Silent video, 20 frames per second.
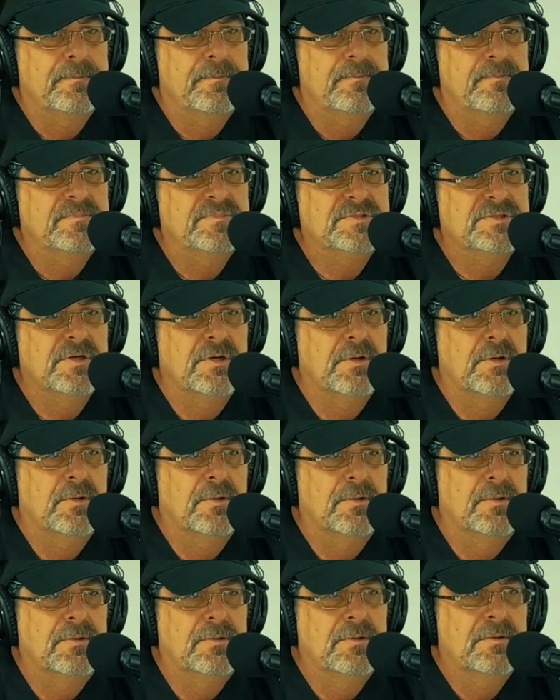
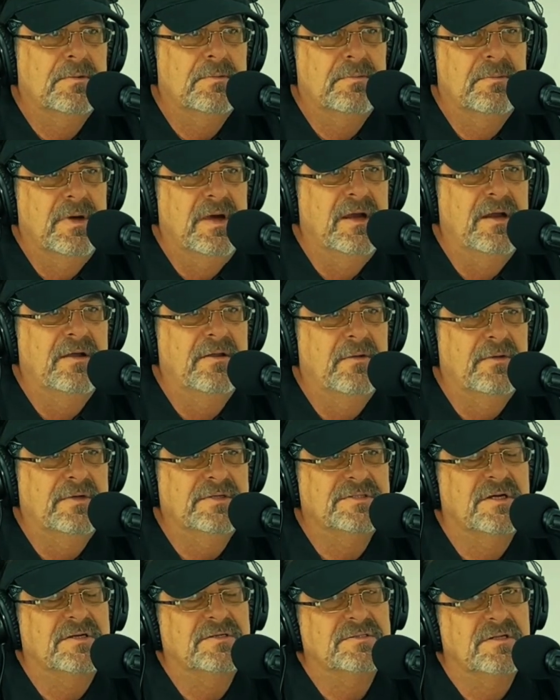So being in the
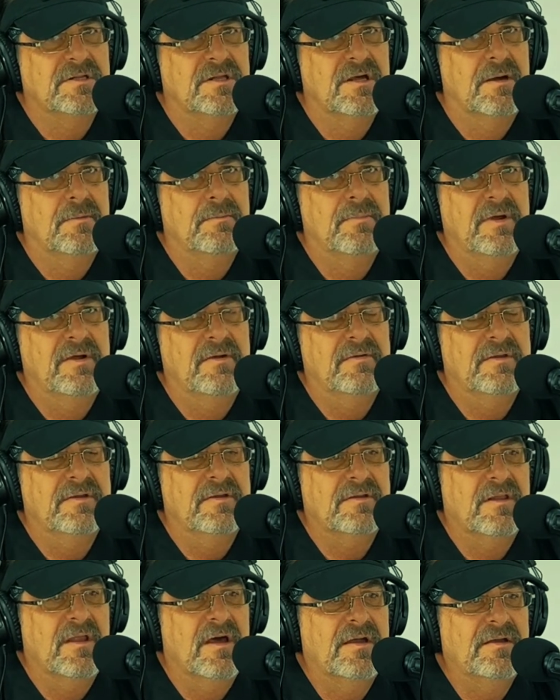reserves is a
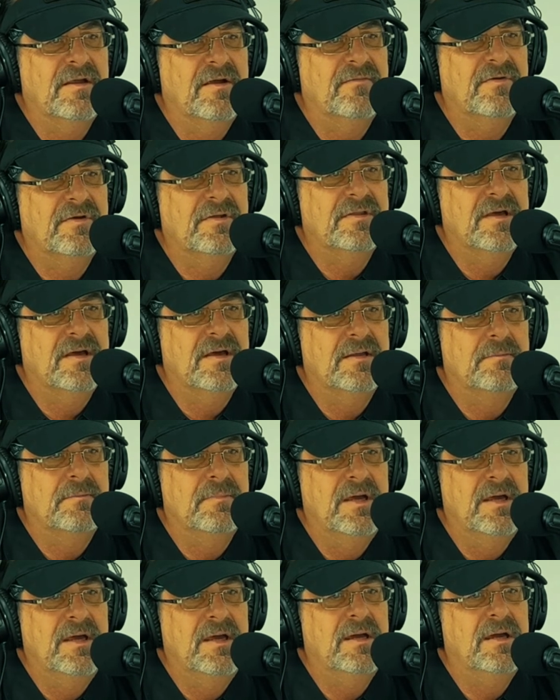lot different than
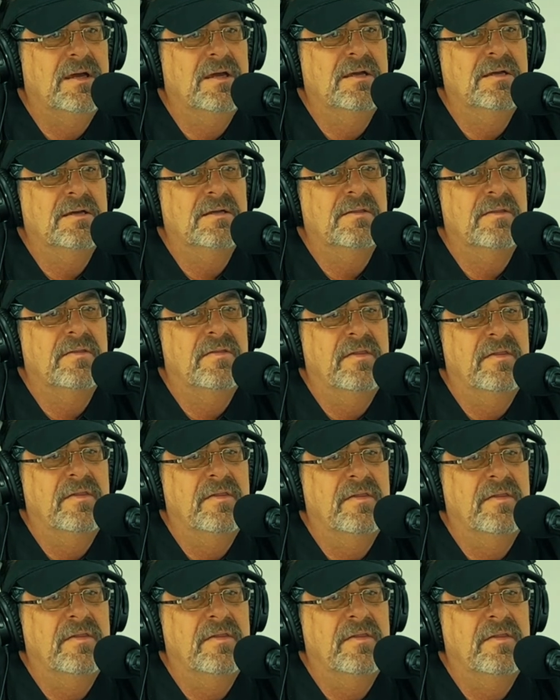being in
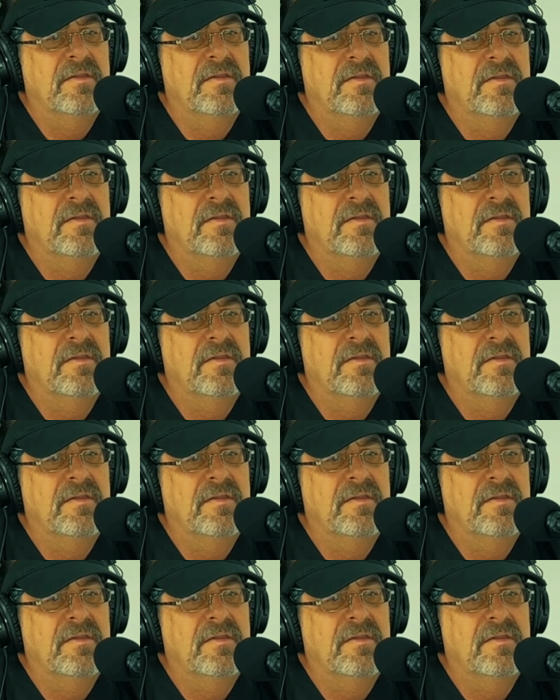the